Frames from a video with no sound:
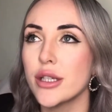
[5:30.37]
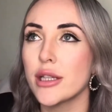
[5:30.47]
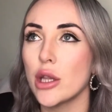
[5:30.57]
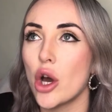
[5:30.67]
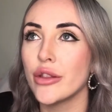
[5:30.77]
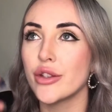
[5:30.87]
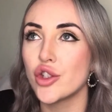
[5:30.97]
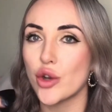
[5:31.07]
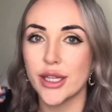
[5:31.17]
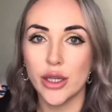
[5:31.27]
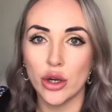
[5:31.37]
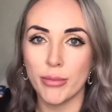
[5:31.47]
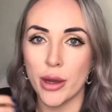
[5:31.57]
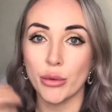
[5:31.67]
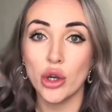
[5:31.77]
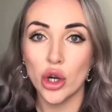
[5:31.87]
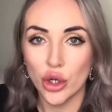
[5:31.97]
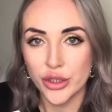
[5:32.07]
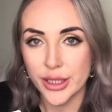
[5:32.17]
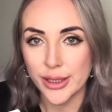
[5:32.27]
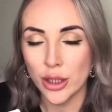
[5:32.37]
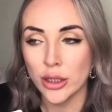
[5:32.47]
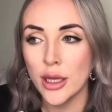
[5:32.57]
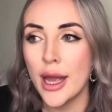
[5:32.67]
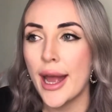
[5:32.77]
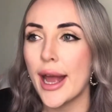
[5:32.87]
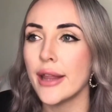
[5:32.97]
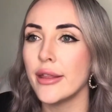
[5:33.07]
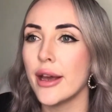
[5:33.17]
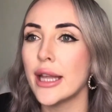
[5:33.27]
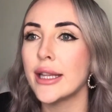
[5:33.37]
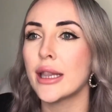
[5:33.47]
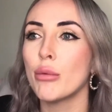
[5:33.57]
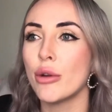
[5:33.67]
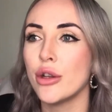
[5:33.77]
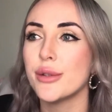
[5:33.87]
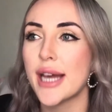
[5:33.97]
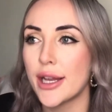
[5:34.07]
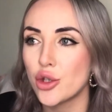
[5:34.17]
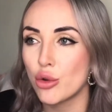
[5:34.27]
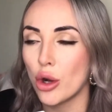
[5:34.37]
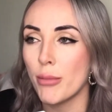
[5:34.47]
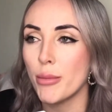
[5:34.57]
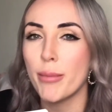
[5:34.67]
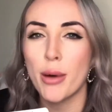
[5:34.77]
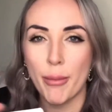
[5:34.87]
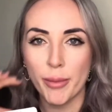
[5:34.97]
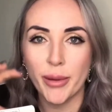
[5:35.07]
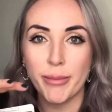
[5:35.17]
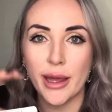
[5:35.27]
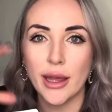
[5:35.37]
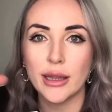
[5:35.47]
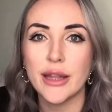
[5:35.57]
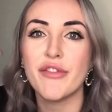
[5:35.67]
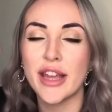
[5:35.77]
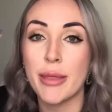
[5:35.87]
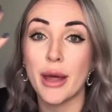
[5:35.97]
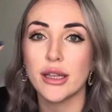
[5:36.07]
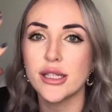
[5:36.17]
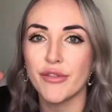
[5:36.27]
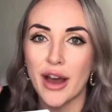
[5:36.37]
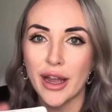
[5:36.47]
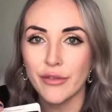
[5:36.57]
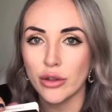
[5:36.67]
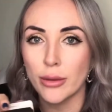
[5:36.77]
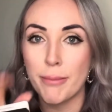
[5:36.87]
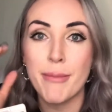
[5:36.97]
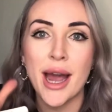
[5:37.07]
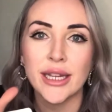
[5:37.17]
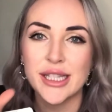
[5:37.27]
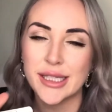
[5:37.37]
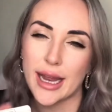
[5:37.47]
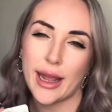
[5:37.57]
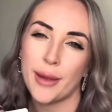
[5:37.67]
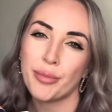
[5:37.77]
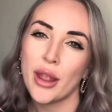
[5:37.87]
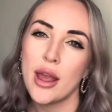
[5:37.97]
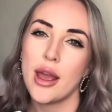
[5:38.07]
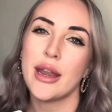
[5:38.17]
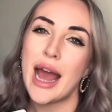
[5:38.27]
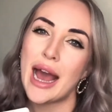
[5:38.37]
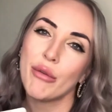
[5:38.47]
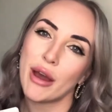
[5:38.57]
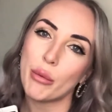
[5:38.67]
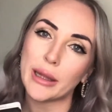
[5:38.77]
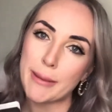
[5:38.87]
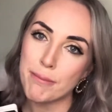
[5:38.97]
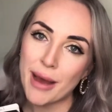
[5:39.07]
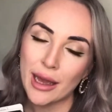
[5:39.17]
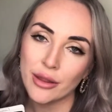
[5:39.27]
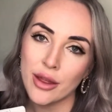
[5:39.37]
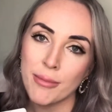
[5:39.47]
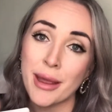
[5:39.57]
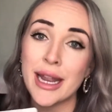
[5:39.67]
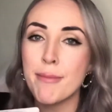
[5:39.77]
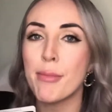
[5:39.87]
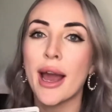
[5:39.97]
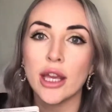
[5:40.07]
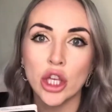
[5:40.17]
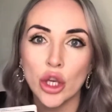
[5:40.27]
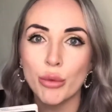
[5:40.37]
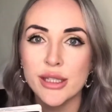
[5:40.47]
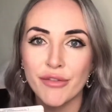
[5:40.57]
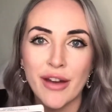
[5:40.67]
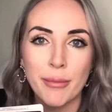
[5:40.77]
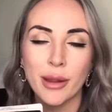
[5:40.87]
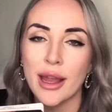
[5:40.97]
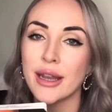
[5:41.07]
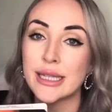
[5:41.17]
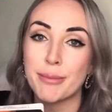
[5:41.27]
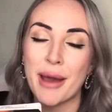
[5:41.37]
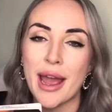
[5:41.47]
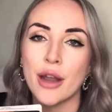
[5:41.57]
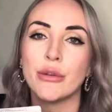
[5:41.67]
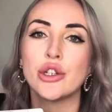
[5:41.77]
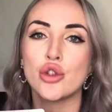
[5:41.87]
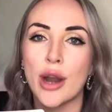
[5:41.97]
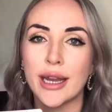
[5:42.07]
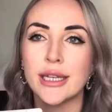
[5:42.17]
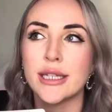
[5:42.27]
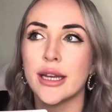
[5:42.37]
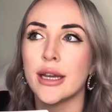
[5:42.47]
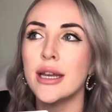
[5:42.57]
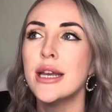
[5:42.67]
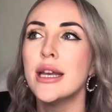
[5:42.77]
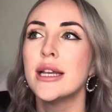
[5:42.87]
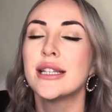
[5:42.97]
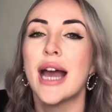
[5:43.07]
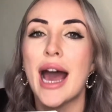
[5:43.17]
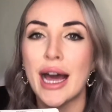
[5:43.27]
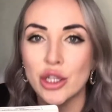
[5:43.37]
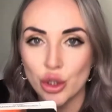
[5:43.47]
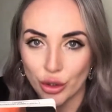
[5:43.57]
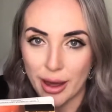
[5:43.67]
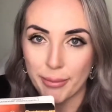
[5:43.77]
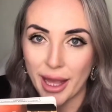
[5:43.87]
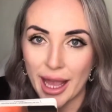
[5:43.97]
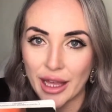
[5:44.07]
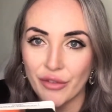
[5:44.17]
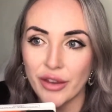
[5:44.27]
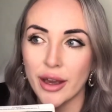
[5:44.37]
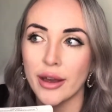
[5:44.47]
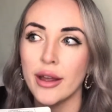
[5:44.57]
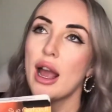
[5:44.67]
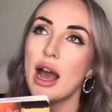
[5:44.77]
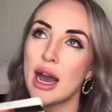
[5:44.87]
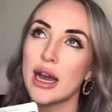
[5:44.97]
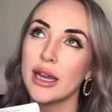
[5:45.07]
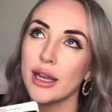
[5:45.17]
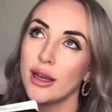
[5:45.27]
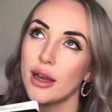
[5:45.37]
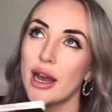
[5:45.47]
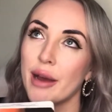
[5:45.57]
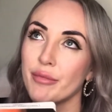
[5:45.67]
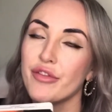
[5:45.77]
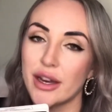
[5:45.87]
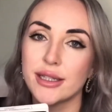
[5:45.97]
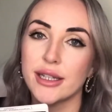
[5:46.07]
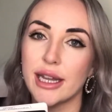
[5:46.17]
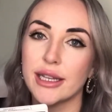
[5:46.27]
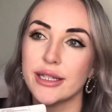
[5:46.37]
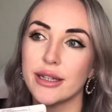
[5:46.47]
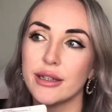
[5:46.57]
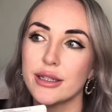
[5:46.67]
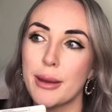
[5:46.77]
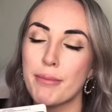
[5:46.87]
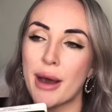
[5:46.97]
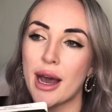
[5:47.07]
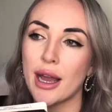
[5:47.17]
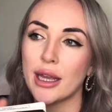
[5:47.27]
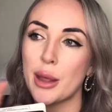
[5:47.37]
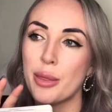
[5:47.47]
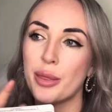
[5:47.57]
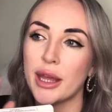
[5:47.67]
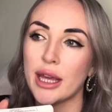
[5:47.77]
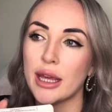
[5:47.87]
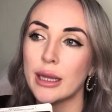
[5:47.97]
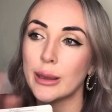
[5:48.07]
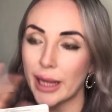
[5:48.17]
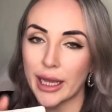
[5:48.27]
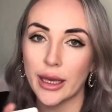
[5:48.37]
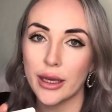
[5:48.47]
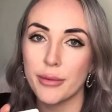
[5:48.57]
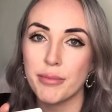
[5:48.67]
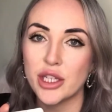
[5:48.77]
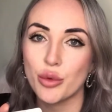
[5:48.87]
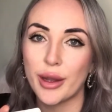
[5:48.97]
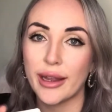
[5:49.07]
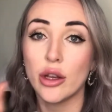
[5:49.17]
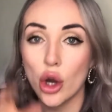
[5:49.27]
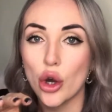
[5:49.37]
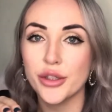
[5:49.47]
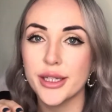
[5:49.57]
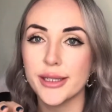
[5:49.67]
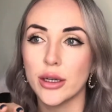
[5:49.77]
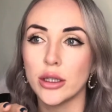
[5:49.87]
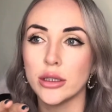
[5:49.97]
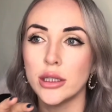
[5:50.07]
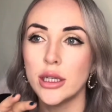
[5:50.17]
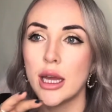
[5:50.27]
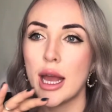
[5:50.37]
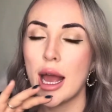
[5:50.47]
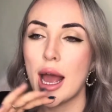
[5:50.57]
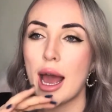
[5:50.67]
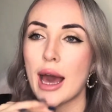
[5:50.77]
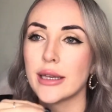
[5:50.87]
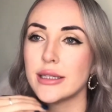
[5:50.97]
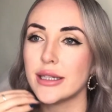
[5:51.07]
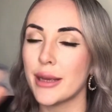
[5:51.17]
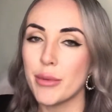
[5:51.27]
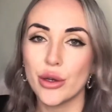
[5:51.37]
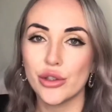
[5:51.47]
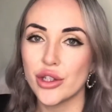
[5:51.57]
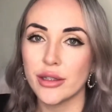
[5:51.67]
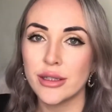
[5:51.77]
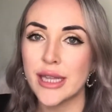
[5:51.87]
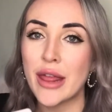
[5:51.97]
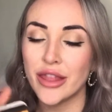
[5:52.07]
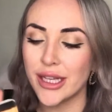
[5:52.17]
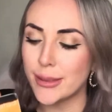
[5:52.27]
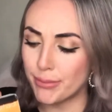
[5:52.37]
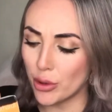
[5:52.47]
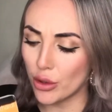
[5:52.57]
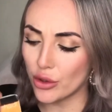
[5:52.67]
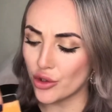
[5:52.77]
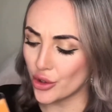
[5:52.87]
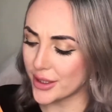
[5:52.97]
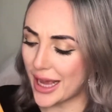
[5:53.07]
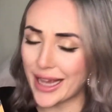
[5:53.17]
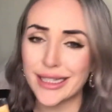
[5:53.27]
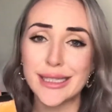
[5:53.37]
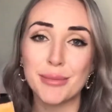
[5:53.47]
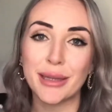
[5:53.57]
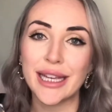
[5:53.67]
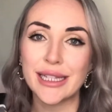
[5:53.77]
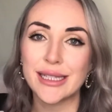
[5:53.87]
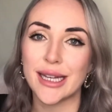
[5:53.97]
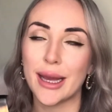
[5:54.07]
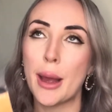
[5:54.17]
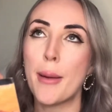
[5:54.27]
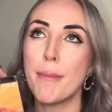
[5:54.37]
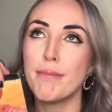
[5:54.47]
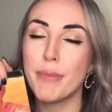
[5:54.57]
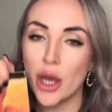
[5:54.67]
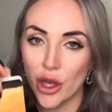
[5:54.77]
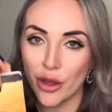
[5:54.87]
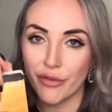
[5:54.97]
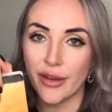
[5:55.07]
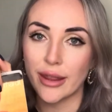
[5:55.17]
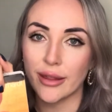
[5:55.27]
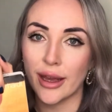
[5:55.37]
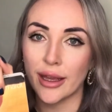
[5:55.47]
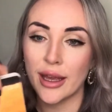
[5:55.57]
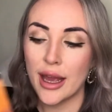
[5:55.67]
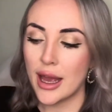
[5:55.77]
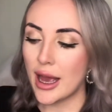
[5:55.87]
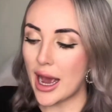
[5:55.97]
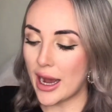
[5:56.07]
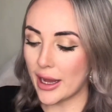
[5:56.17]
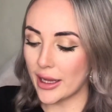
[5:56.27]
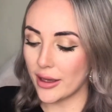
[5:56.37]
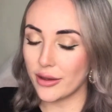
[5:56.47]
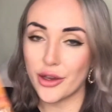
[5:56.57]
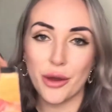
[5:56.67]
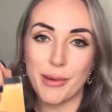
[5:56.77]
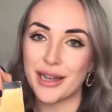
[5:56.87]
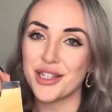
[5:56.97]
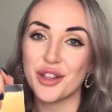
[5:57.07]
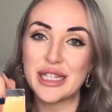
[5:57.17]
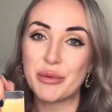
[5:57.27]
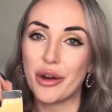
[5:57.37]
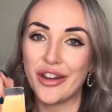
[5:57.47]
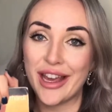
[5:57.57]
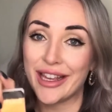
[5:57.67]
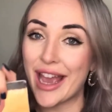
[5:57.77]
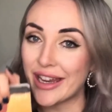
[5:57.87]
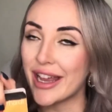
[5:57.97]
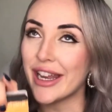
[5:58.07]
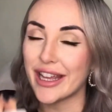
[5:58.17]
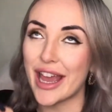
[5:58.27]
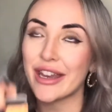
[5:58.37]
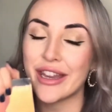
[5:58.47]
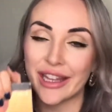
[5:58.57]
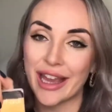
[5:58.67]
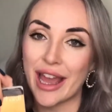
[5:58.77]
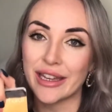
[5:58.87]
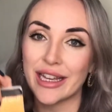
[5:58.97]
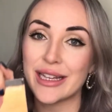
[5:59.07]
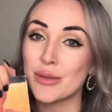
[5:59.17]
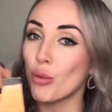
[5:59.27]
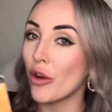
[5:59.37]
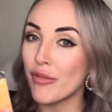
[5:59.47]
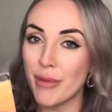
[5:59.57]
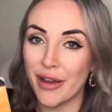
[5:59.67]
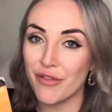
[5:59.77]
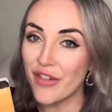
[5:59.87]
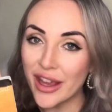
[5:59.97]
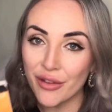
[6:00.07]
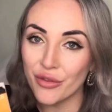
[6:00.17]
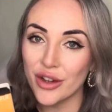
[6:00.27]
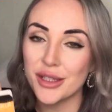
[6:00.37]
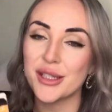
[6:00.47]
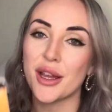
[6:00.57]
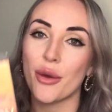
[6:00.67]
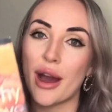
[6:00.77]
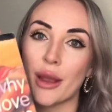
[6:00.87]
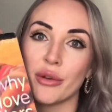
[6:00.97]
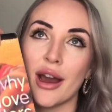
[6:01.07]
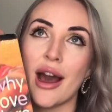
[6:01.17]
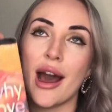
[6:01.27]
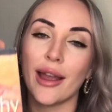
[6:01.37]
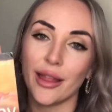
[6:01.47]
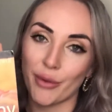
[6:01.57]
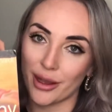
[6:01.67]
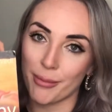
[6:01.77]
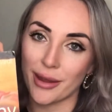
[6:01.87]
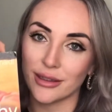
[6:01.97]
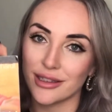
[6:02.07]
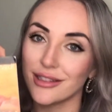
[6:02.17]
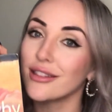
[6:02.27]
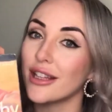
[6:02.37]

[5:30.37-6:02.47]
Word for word: a lot on the stress hormone cortisol, and that a little one who's had trauma will probably be living in that survival mind state and how that will impact them and impact you as a family and as a parent trying to, to handle that behaviour. I am fascinated by the link between cortisol and emotions, and this book just explains it perfectly. I go back to this one again and again and again. It is one of my favourites, so I would highly recommend that